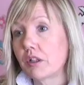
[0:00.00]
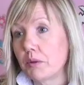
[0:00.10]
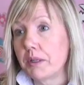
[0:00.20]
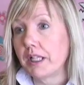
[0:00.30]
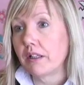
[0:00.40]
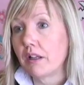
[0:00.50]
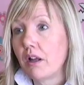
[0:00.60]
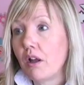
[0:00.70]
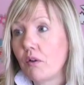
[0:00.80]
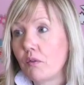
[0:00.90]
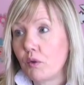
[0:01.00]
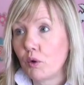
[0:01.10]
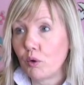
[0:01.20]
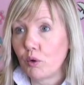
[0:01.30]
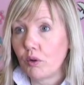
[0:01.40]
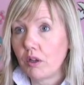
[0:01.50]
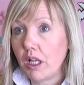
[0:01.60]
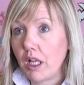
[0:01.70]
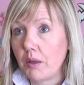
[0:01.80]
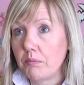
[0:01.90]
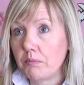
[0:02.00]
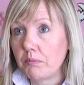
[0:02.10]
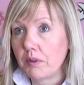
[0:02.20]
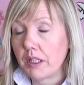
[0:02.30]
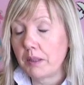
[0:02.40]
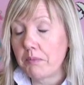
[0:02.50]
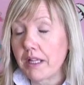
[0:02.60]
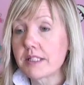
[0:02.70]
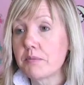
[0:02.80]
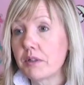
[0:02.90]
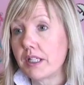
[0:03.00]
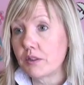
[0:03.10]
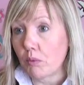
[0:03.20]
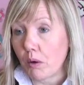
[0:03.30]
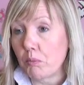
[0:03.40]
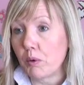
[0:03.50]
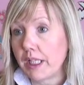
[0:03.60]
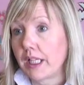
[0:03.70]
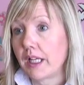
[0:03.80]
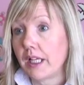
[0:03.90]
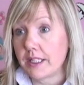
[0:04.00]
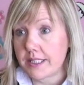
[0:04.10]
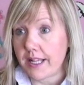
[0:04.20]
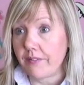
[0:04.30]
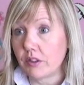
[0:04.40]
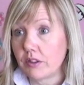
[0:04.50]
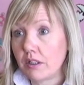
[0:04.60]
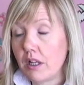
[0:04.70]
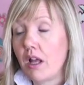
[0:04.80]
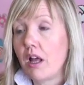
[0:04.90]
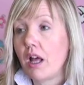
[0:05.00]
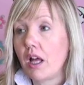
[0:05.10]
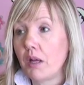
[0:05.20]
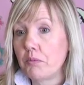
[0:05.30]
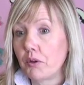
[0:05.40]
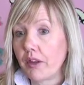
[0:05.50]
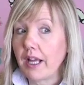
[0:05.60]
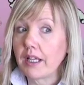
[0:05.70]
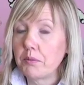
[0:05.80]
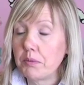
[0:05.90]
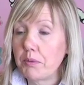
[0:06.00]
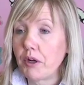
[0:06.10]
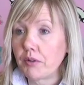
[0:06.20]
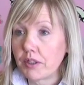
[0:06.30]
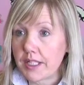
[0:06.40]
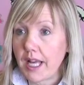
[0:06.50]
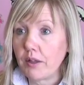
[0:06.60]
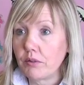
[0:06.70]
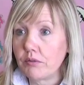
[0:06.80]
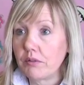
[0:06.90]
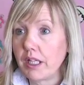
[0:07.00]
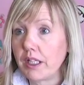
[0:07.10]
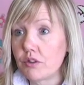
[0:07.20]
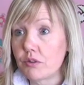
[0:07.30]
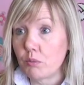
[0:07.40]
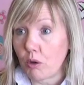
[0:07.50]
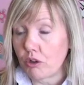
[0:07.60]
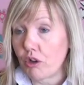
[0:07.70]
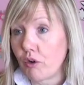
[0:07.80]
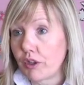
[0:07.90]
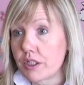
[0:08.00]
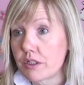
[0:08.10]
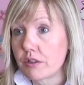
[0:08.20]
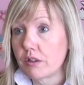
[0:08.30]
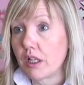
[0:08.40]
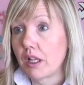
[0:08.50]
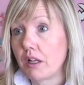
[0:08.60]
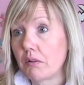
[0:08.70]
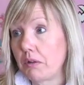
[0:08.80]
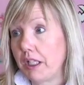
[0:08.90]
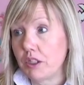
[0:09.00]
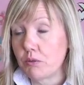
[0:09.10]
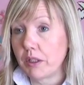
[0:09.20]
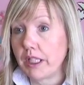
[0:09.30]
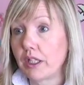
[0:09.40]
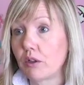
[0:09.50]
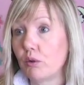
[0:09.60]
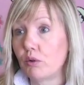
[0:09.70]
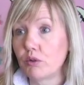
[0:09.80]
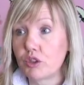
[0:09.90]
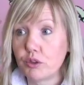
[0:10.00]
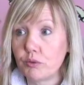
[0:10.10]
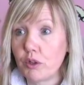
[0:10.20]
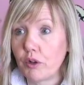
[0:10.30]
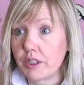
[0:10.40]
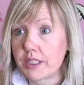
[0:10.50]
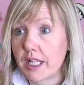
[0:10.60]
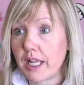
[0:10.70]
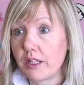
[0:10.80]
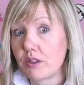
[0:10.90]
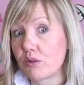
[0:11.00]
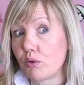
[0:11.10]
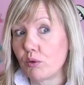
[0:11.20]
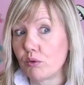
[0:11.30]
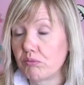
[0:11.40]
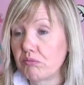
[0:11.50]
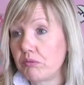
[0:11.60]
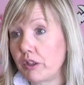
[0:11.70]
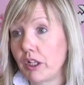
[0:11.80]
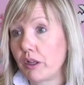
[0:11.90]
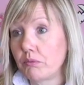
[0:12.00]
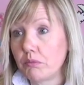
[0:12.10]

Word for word: come in for, the maximum is 1 week in seven, but that can be broken down into one night each week or two night stays, or, you know,